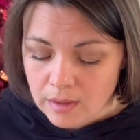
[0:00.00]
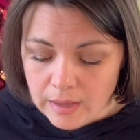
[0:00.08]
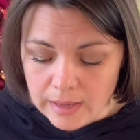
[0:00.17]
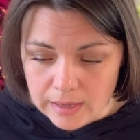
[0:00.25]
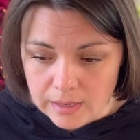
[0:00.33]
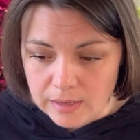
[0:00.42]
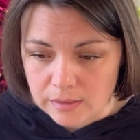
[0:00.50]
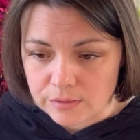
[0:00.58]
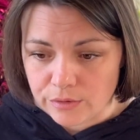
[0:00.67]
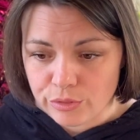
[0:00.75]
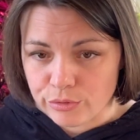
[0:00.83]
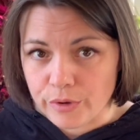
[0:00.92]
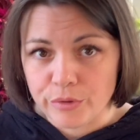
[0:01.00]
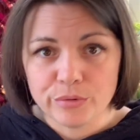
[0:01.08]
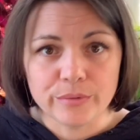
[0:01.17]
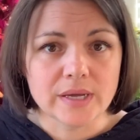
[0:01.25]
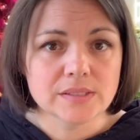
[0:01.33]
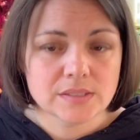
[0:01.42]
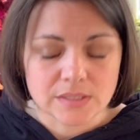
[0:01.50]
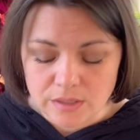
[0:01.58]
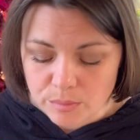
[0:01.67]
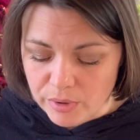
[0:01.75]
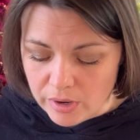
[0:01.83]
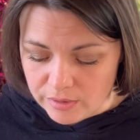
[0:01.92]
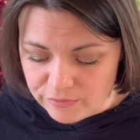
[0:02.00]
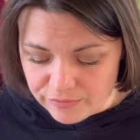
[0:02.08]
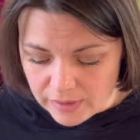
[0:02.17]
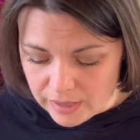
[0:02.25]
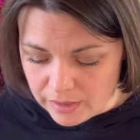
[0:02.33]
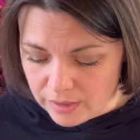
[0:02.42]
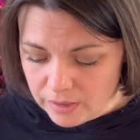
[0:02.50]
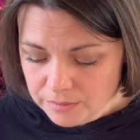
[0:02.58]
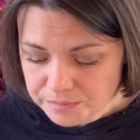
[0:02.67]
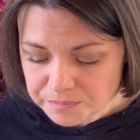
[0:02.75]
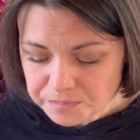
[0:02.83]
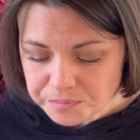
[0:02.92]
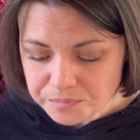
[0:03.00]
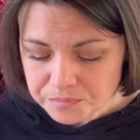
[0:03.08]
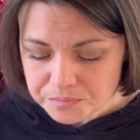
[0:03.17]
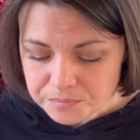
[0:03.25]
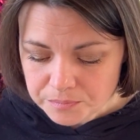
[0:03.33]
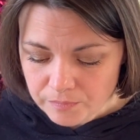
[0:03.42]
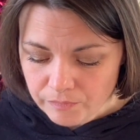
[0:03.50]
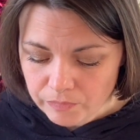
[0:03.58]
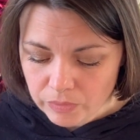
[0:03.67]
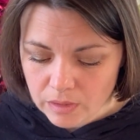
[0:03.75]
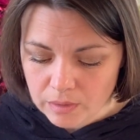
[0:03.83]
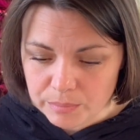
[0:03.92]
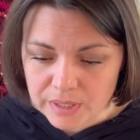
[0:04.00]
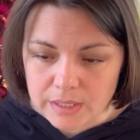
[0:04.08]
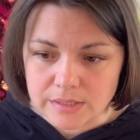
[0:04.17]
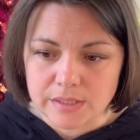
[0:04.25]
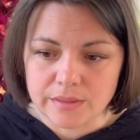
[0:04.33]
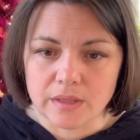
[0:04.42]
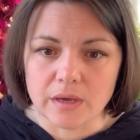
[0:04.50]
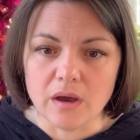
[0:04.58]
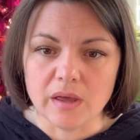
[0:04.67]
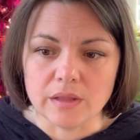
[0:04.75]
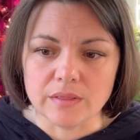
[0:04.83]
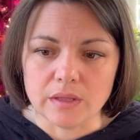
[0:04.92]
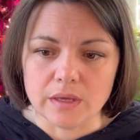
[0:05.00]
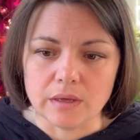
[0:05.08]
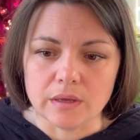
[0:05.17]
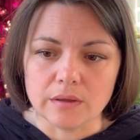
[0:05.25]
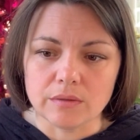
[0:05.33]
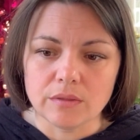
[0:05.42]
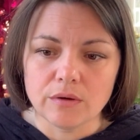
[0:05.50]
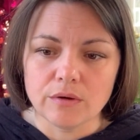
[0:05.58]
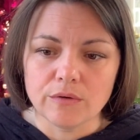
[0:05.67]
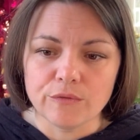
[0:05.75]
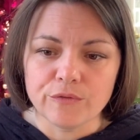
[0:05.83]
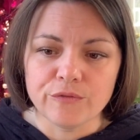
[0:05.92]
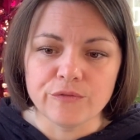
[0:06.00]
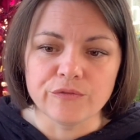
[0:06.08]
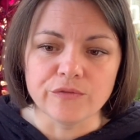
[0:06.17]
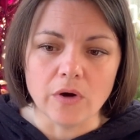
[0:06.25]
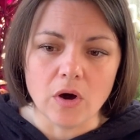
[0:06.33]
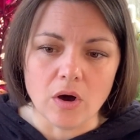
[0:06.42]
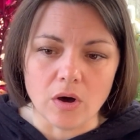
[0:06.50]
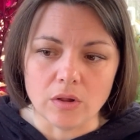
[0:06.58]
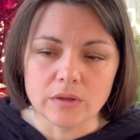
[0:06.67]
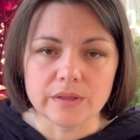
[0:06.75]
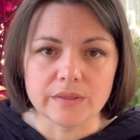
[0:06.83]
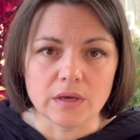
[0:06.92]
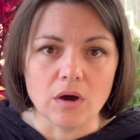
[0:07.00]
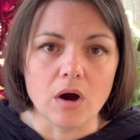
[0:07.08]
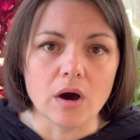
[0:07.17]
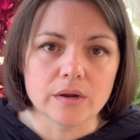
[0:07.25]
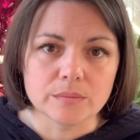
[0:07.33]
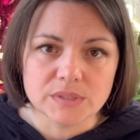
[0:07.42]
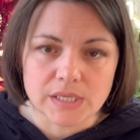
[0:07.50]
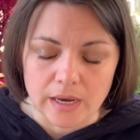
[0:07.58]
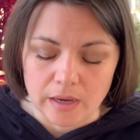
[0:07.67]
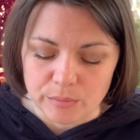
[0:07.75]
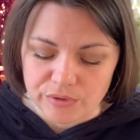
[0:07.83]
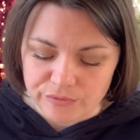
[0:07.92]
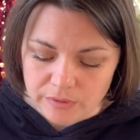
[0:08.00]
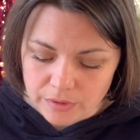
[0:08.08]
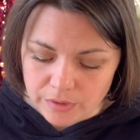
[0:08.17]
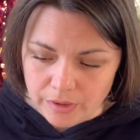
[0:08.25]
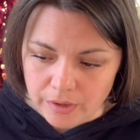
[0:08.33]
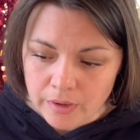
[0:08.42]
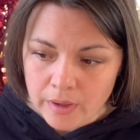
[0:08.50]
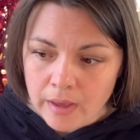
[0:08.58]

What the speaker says: and throw the rest in a bonfire, because in the fall, in the autumn time of year,